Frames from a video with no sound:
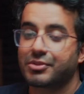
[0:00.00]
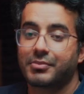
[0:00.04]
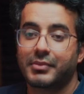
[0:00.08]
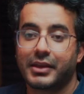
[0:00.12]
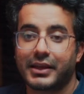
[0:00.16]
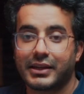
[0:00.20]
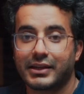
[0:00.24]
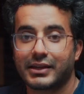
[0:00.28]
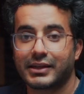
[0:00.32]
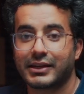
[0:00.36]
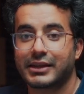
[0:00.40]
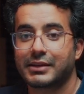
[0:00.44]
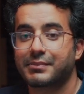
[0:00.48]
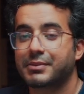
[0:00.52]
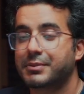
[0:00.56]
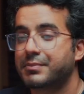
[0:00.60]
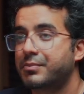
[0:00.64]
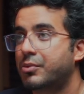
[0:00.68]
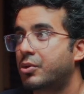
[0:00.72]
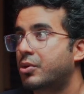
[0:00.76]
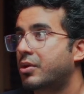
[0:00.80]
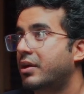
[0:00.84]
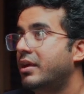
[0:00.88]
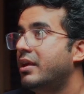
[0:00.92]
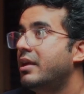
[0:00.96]
just to make it a little
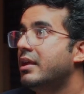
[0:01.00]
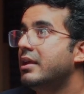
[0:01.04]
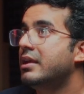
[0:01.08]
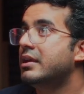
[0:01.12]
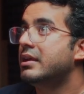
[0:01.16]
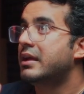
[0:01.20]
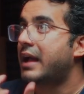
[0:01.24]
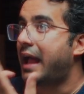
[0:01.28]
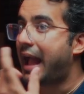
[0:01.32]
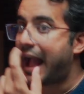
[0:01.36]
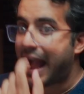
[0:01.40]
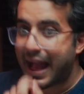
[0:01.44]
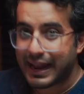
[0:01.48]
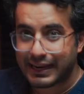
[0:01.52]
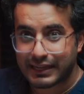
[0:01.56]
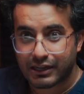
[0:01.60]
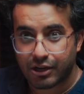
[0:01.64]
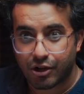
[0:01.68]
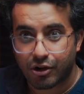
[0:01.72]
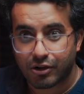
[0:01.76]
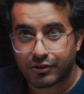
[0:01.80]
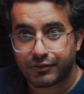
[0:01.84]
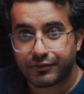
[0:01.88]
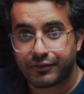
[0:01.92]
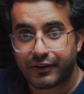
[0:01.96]
bit more
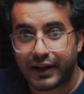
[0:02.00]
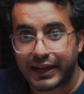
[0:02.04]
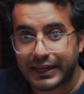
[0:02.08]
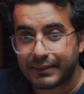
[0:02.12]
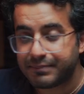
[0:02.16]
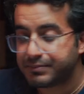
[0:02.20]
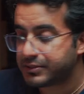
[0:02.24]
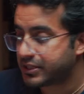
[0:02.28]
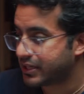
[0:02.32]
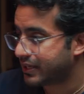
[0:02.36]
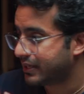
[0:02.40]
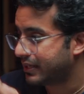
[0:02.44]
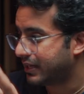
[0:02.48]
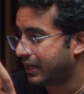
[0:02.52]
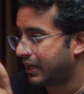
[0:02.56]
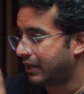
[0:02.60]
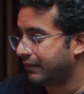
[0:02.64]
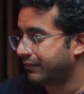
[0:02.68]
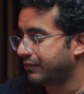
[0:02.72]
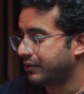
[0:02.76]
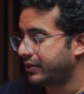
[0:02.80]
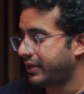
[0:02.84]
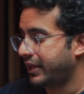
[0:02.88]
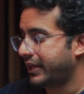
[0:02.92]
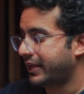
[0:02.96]
analog vibed,
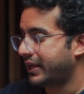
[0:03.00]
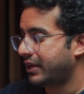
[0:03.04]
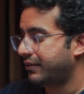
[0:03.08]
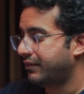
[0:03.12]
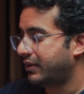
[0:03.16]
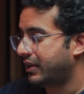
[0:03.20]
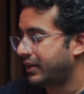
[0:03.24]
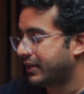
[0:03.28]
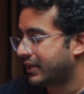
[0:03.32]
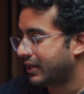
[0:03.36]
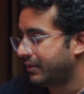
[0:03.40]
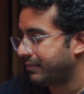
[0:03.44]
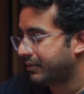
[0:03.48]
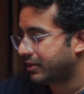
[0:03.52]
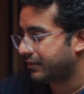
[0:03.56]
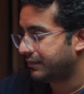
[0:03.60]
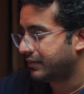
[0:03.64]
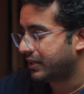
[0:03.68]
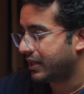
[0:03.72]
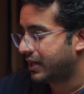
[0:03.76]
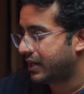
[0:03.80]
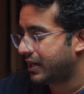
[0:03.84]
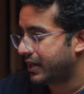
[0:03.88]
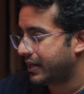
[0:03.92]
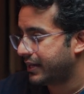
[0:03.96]
I would take away a little bit
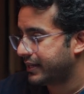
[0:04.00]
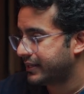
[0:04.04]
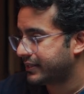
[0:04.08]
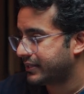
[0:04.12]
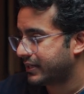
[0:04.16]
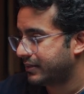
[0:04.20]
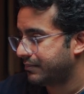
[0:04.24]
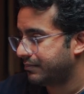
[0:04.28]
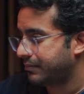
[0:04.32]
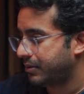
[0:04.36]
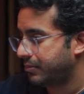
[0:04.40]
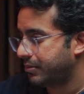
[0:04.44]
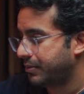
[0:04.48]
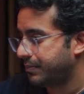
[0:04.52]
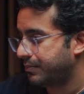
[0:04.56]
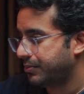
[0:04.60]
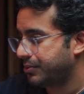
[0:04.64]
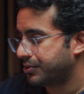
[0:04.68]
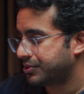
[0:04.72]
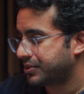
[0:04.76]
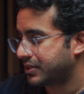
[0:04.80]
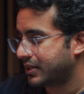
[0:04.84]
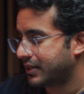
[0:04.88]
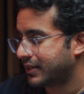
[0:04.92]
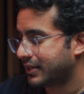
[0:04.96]
of the highs and maybe
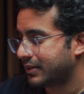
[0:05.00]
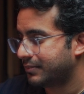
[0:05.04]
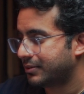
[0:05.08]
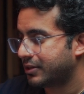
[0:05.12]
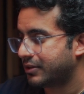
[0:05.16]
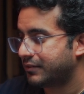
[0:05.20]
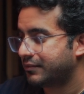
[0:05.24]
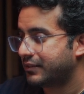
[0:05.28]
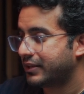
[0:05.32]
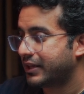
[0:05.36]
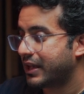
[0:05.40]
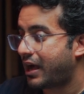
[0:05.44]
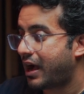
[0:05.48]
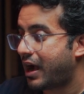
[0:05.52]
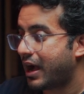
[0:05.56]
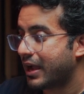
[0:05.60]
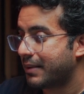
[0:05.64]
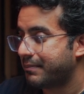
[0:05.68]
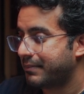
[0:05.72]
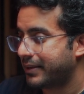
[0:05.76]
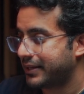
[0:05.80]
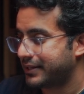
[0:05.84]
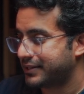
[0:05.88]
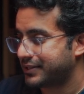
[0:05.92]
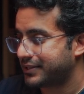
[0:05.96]
boost a little bit of the
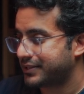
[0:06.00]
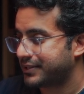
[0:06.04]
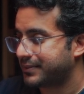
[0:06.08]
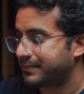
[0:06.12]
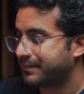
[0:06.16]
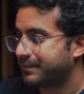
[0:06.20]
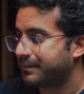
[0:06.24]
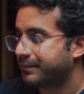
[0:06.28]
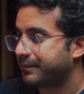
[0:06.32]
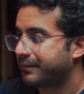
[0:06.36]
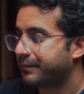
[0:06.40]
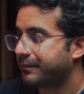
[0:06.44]
high mids.